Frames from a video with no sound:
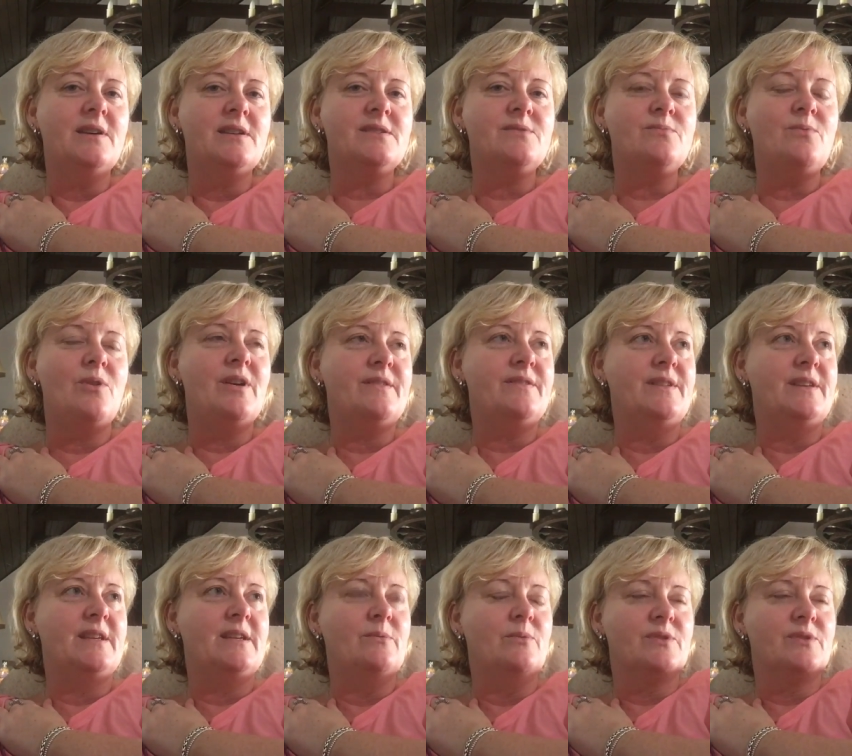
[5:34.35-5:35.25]
That's what I
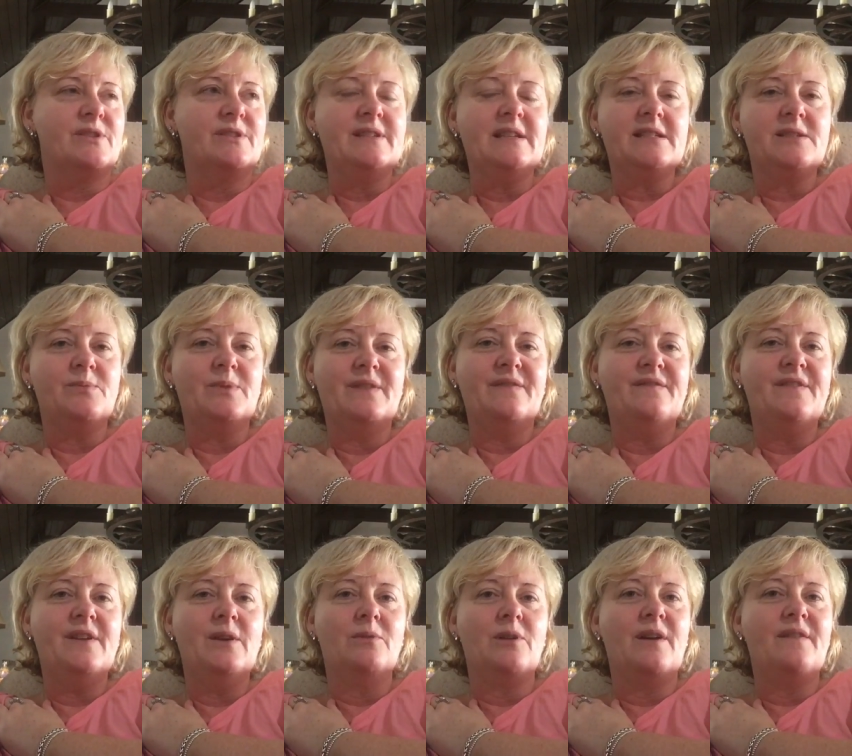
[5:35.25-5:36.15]
think it was, because that's what it
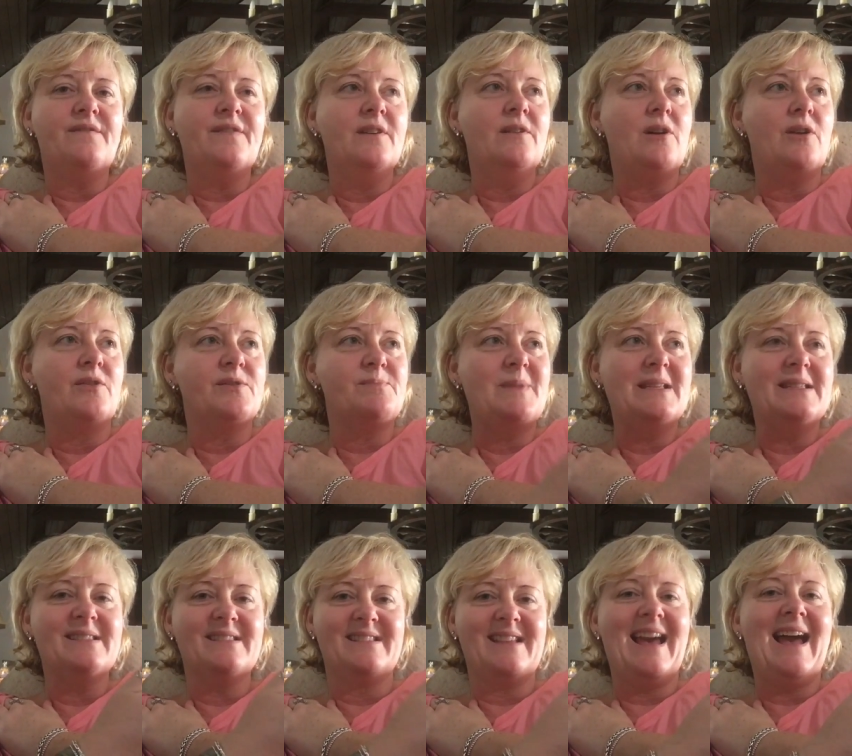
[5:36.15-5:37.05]
felt like. I felt like I was
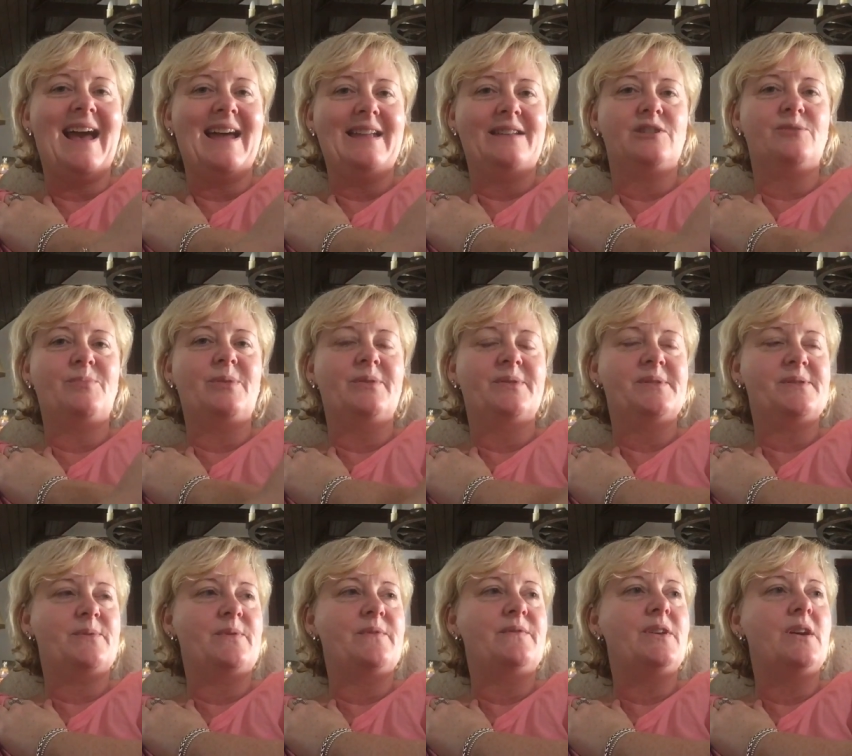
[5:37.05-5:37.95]
being scanned, to be
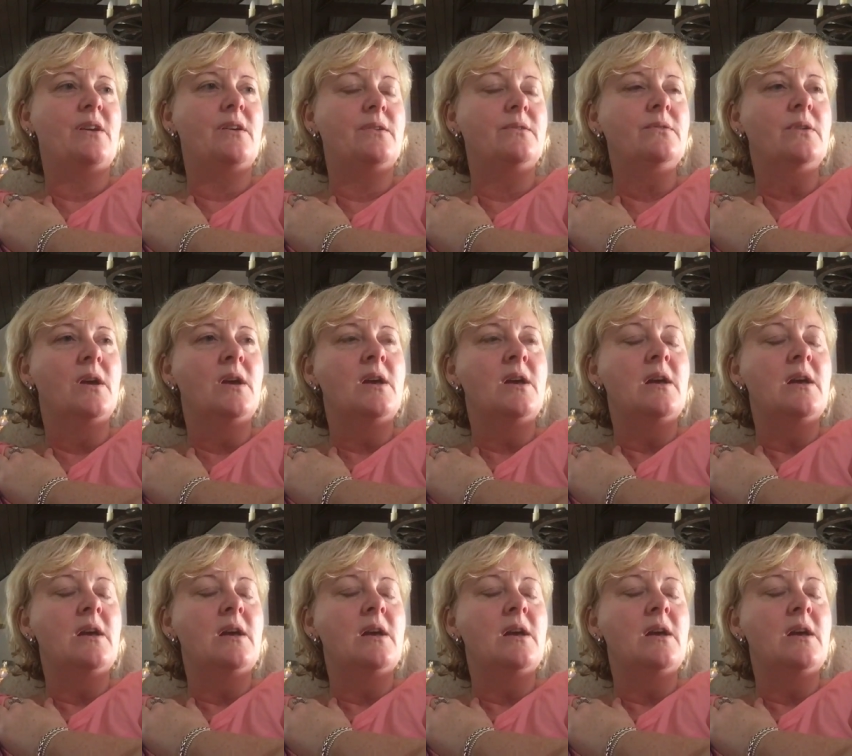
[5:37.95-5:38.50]
honest with you.